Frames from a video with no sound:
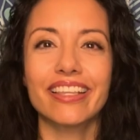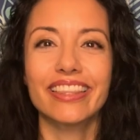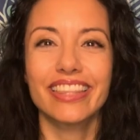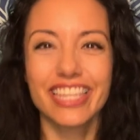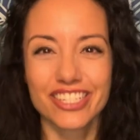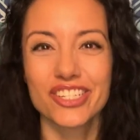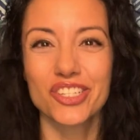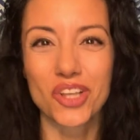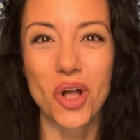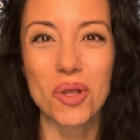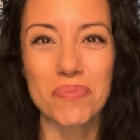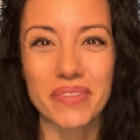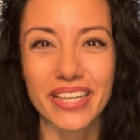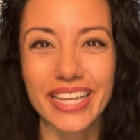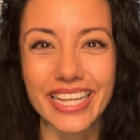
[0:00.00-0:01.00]
Let's just call
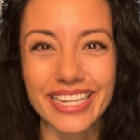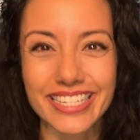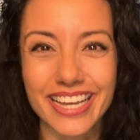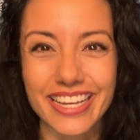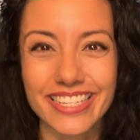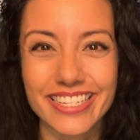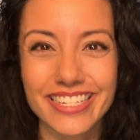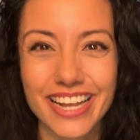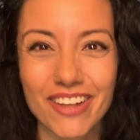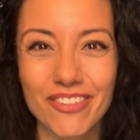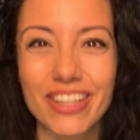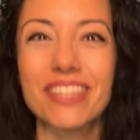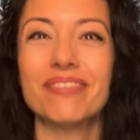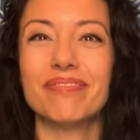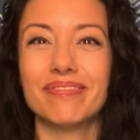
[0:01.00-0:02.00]
him the King Tuts, shall
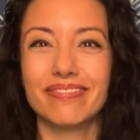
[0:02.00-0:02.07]
we?